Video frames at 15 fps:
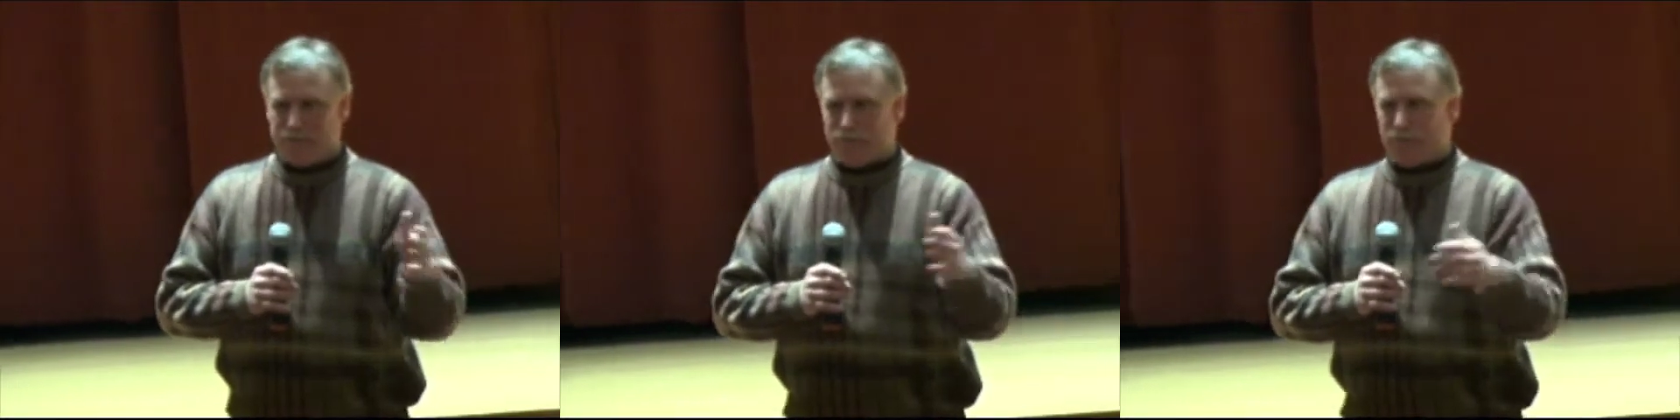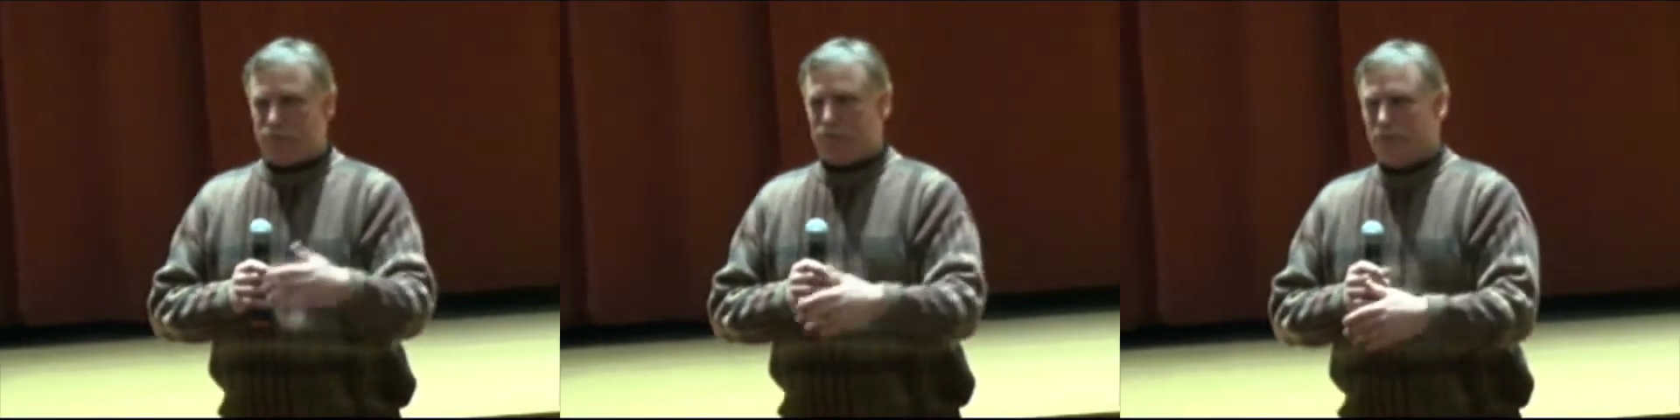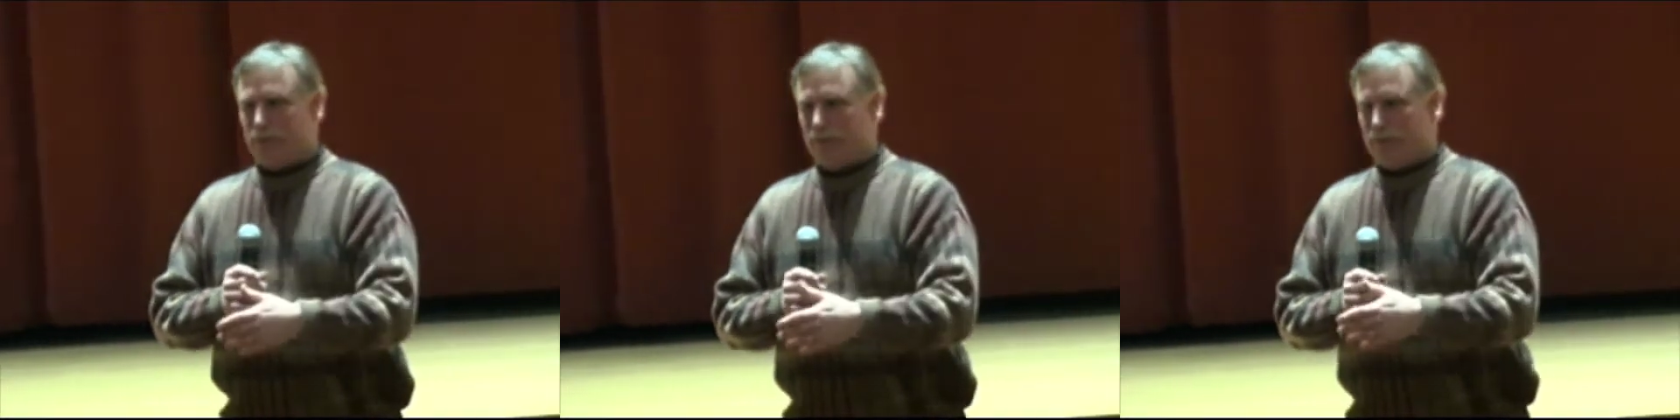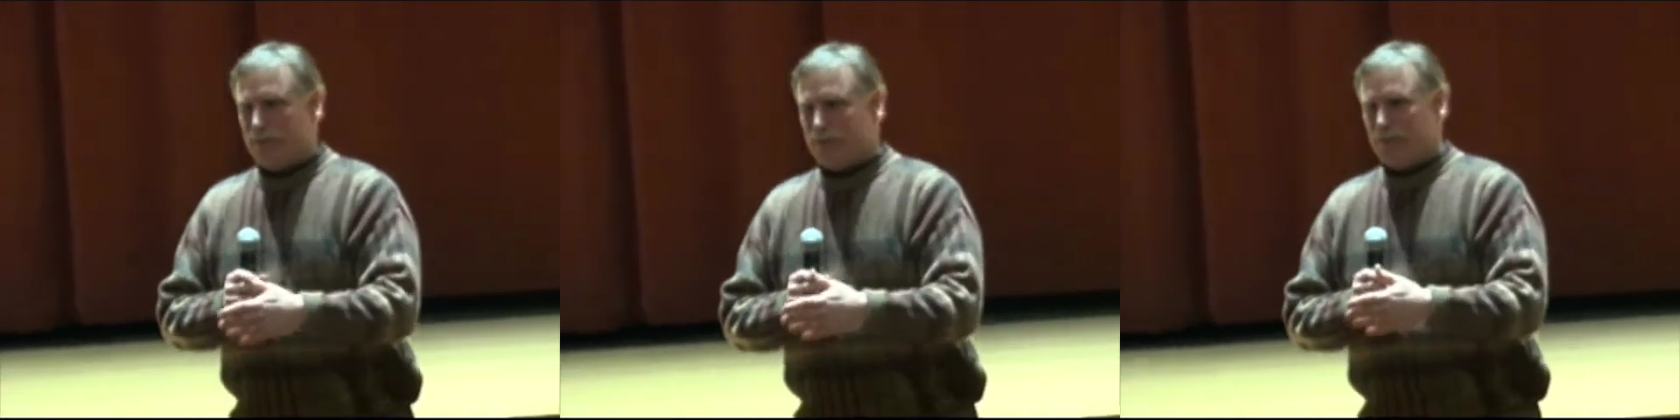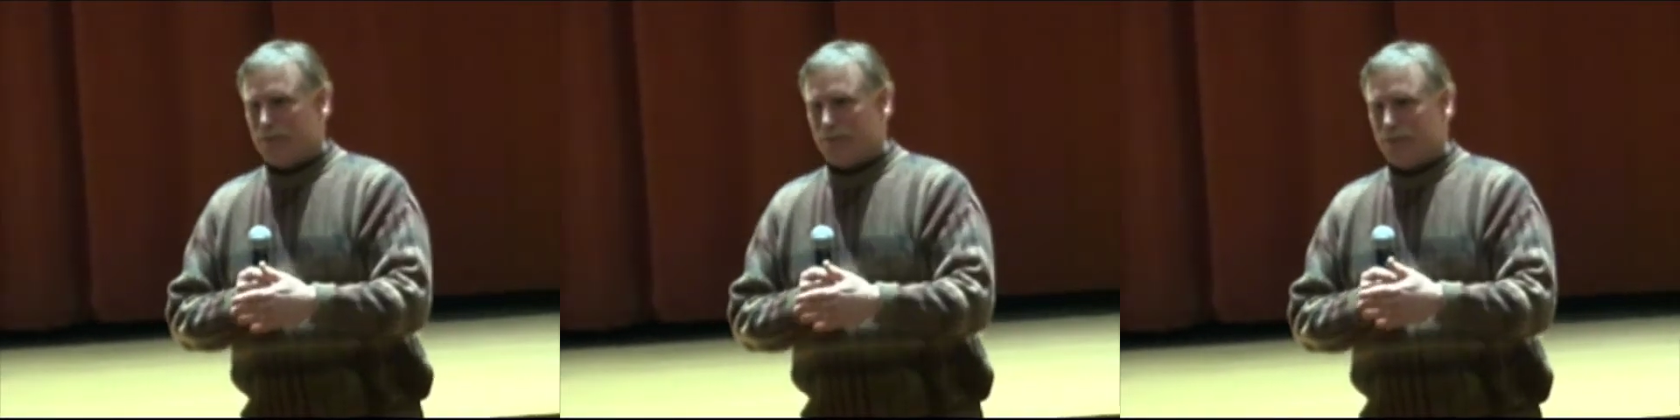for
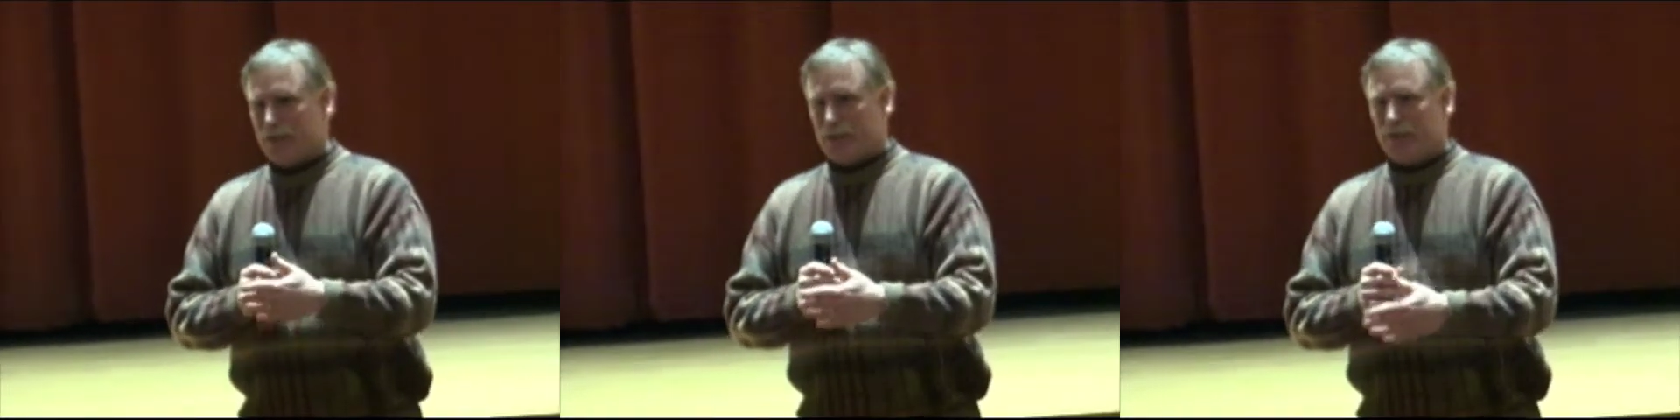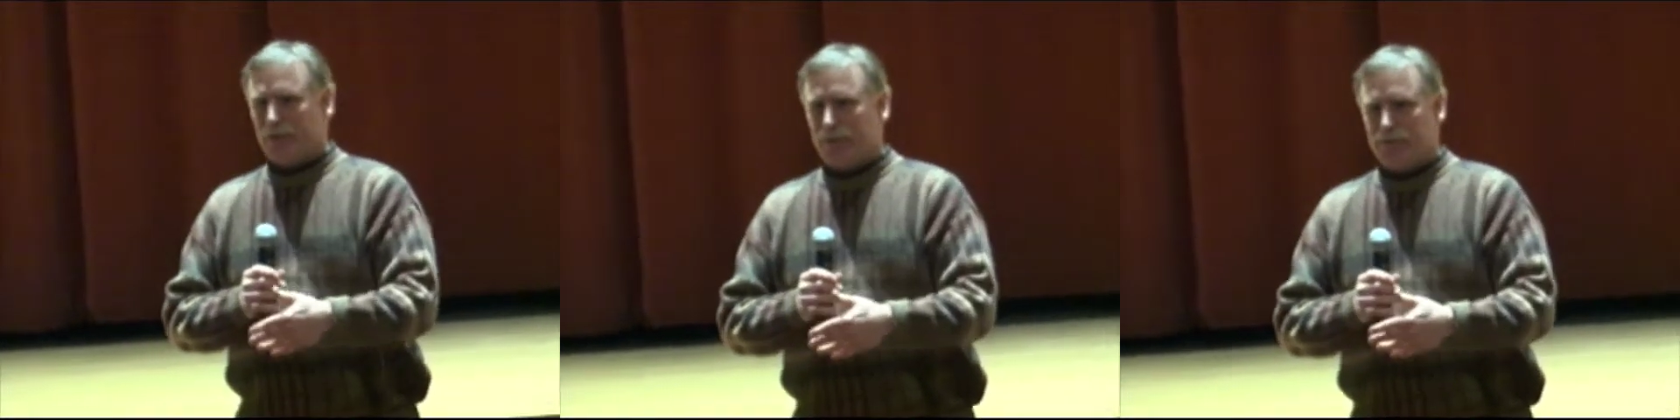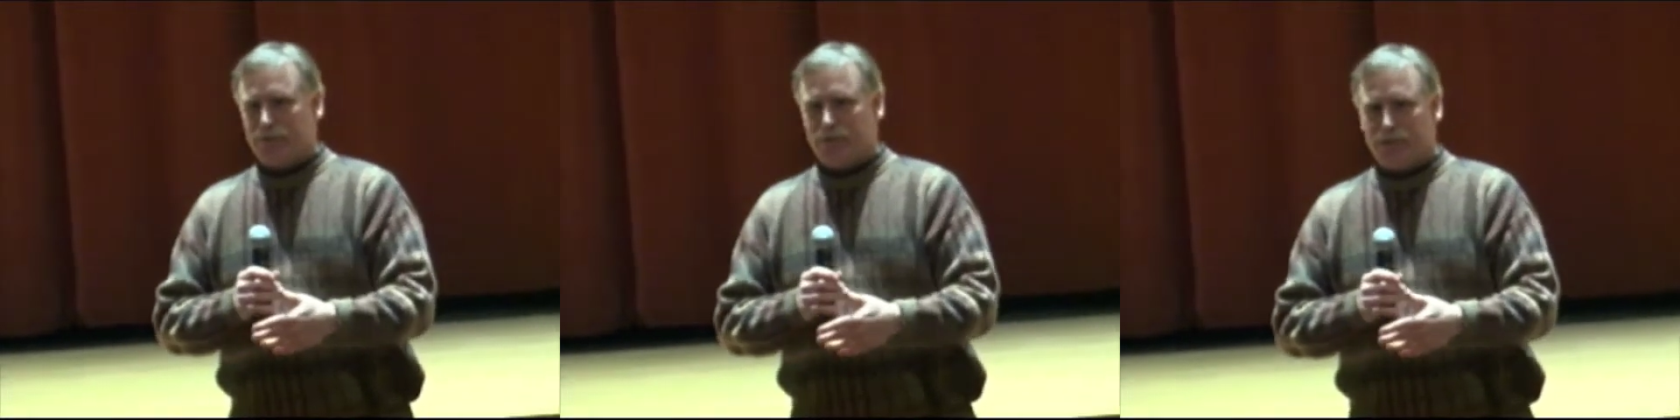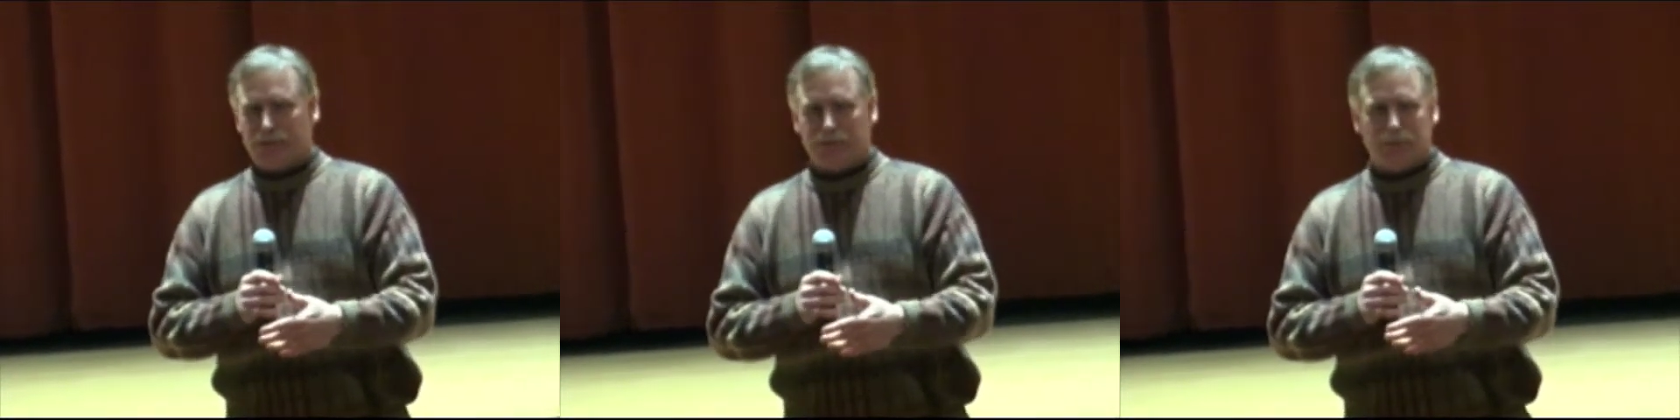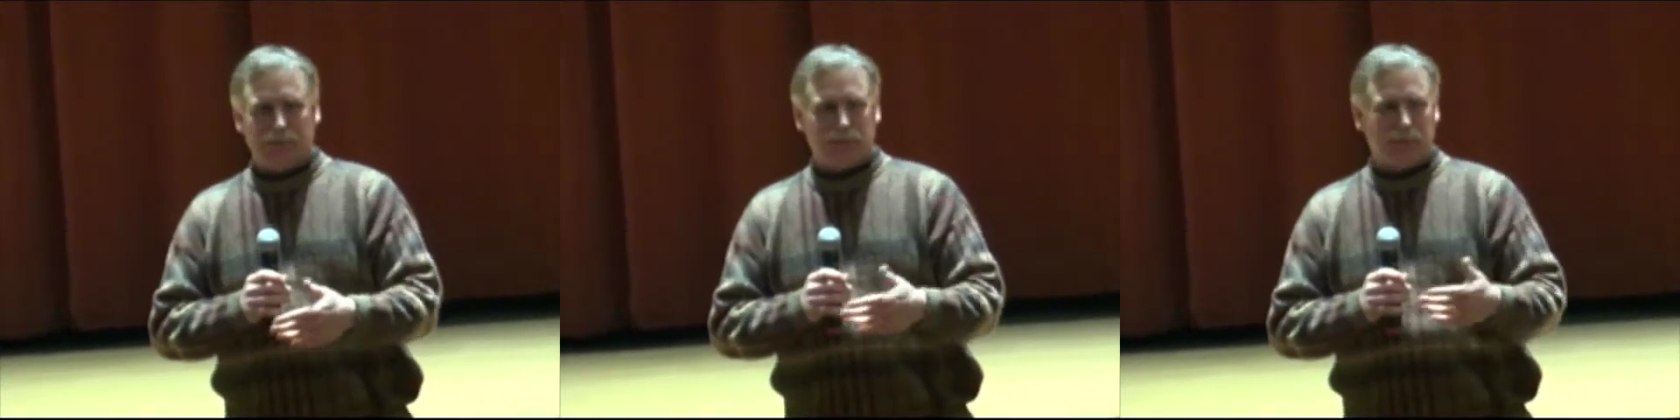general
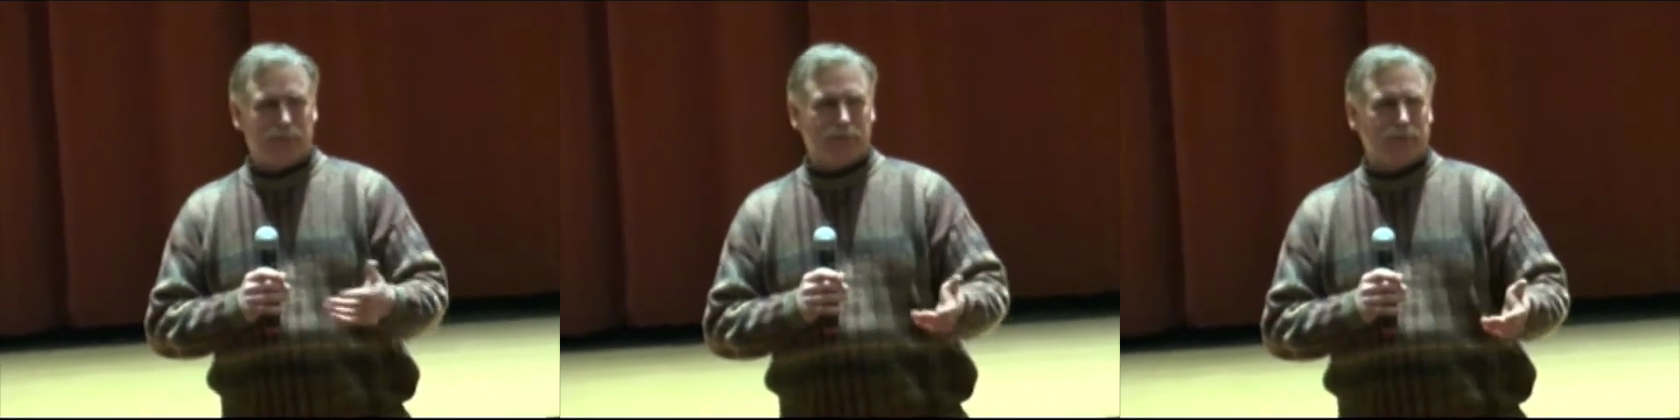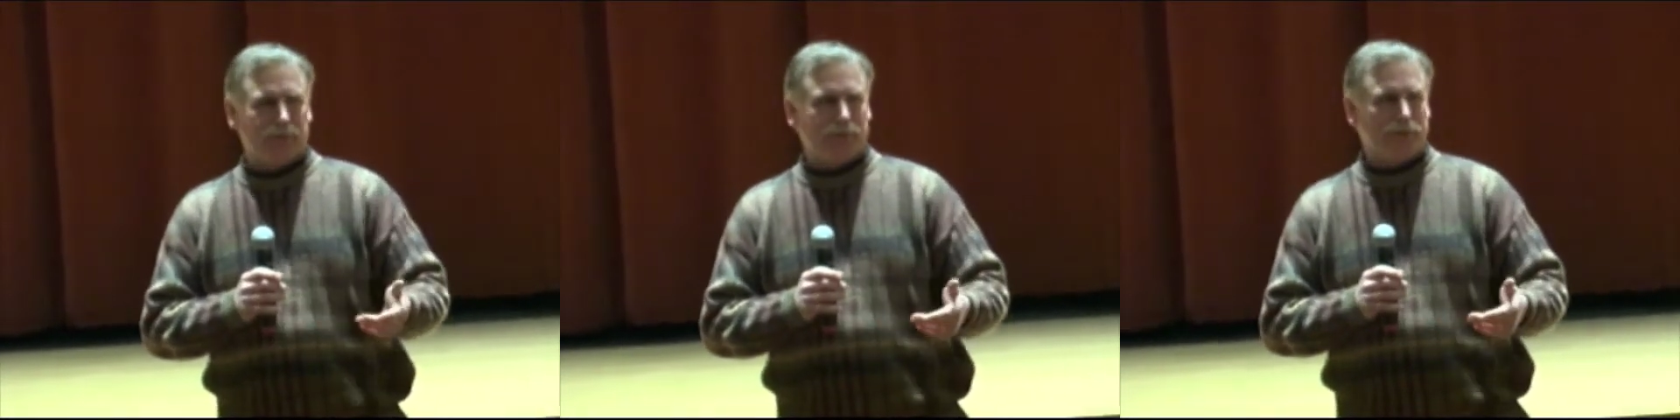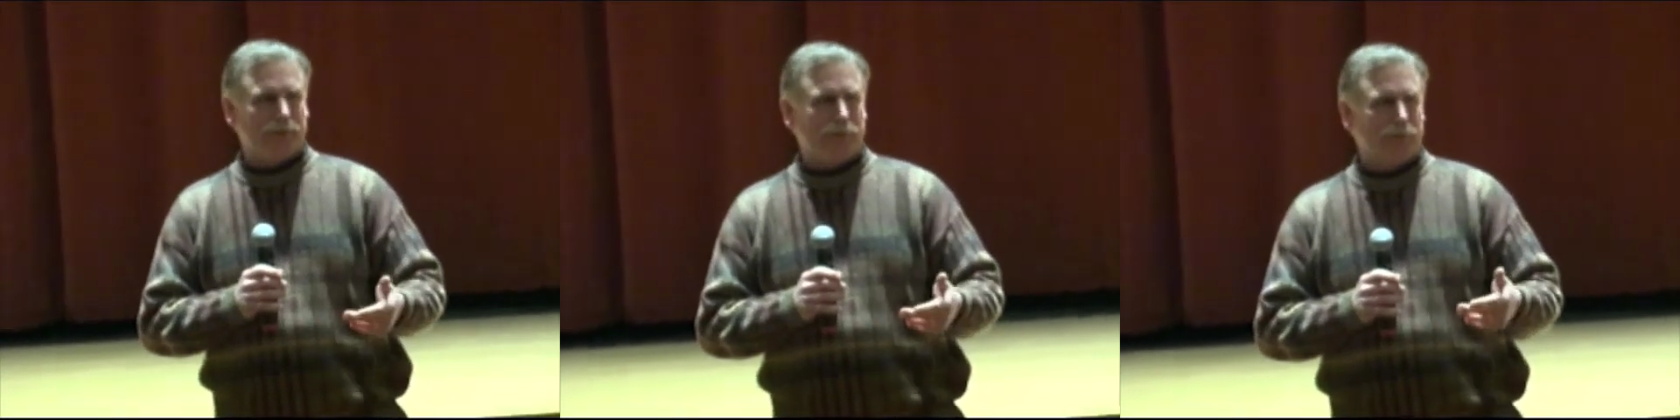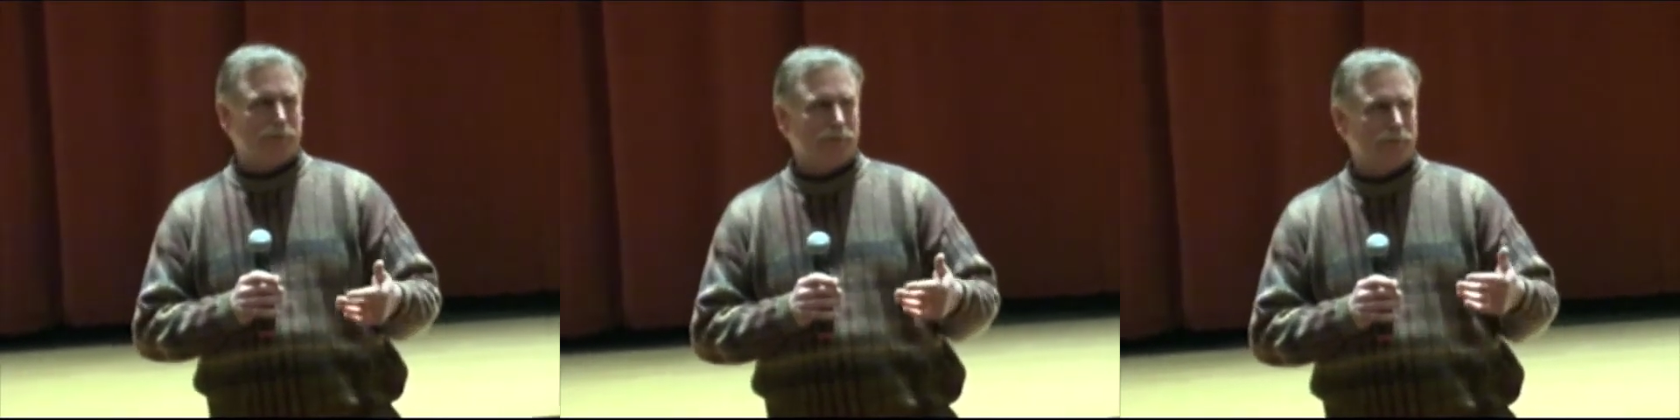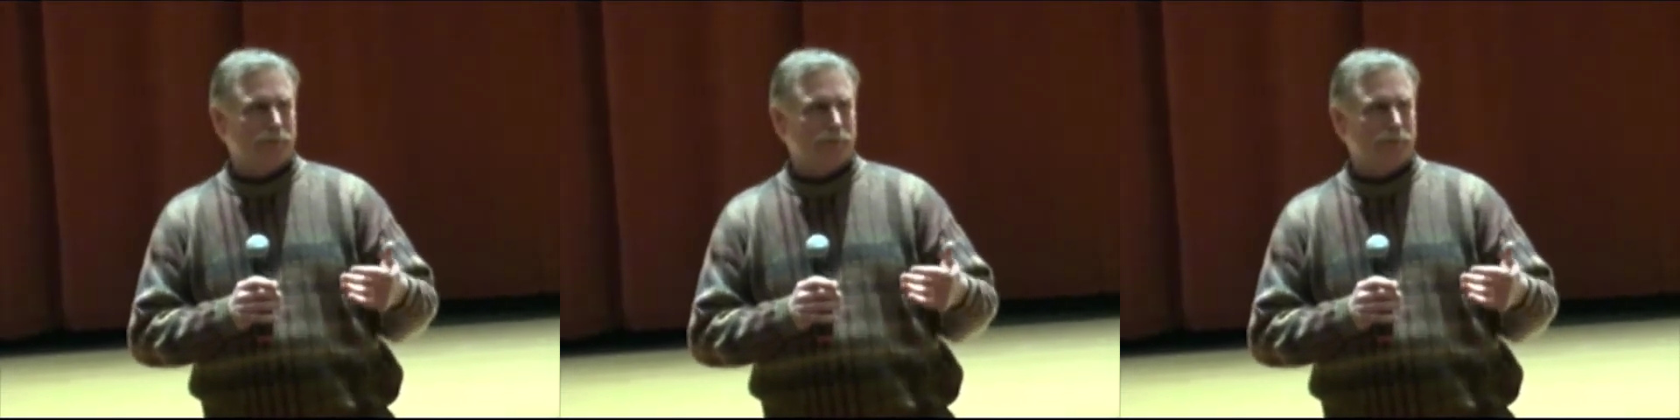fund purposes.